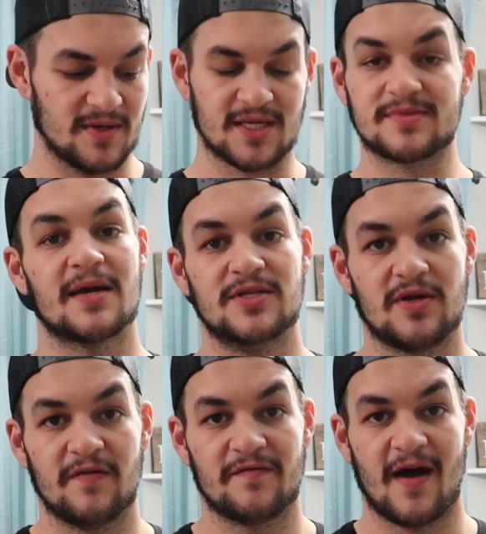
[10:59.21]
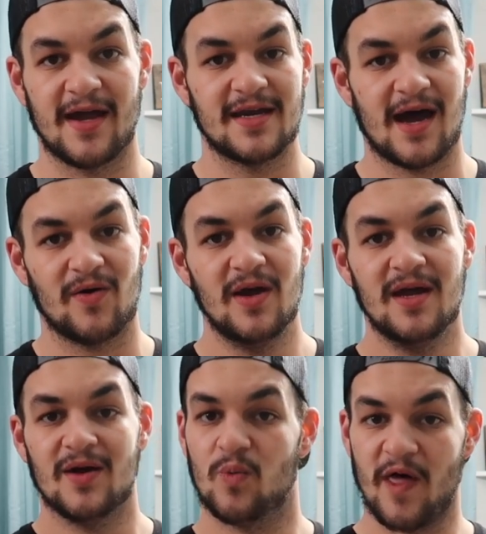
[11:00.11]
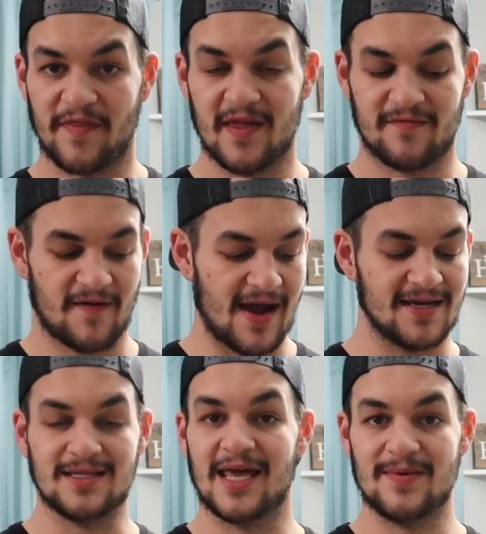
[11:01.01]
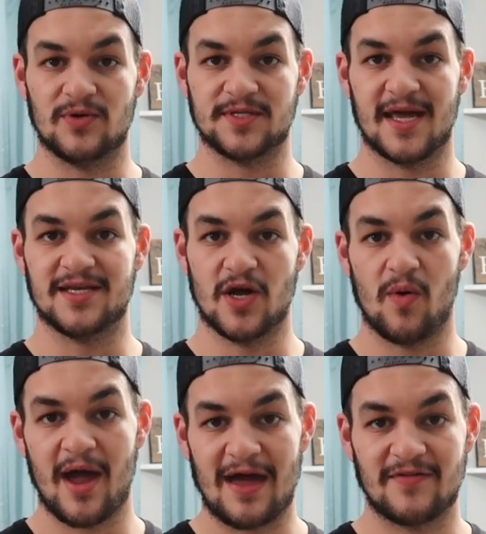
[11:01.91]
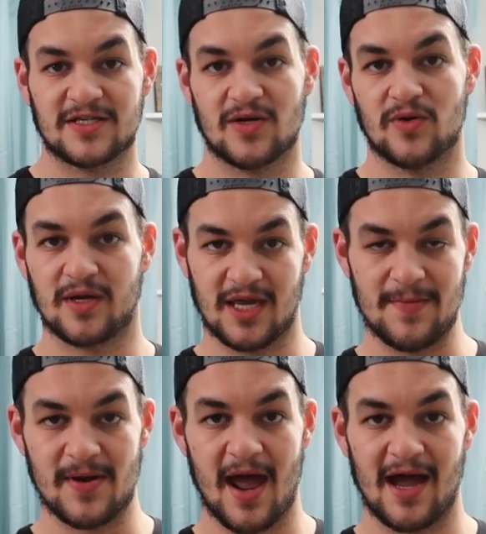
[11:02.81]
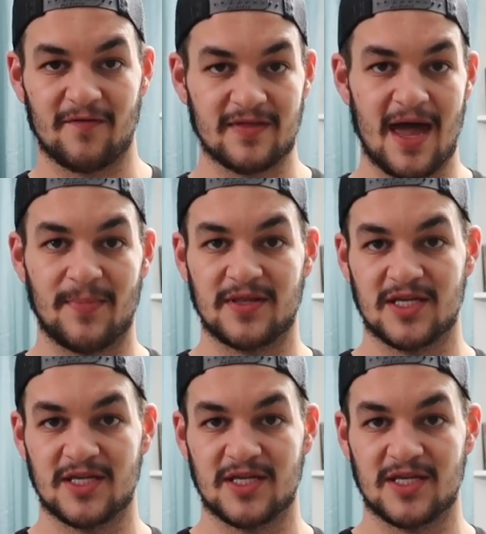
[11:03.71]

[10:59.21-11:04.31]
but sometimes you can find out that they find labels that don't have it, so keep an eye out for that, but